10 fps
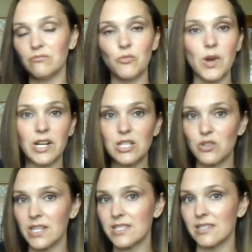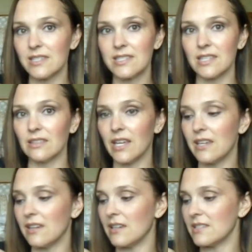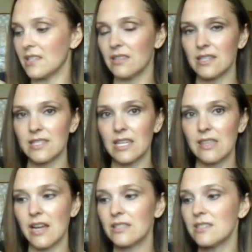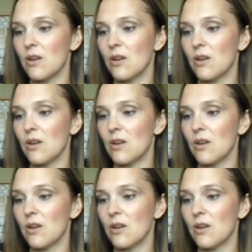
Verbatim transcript: wearing dresses and leggings and things like that.